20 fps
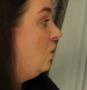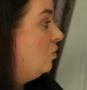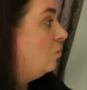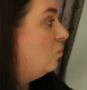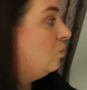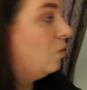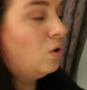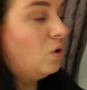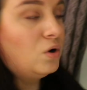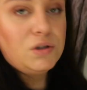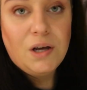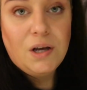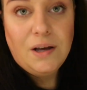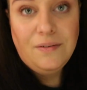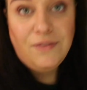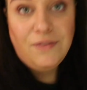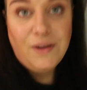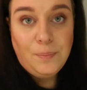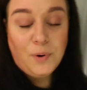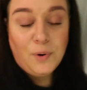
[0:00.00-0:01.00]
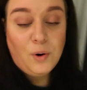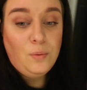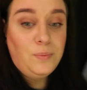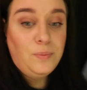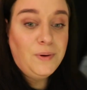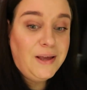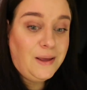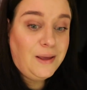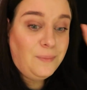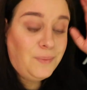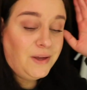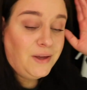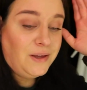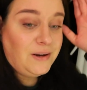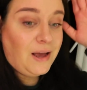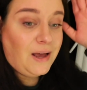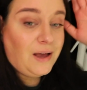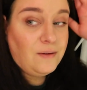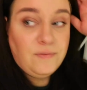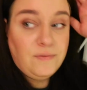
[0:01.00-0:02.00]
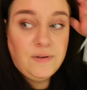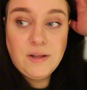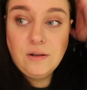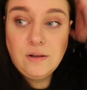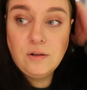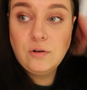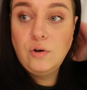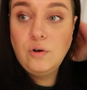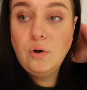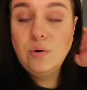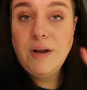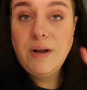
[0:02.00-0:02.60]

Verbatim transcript: what will probably happen I will go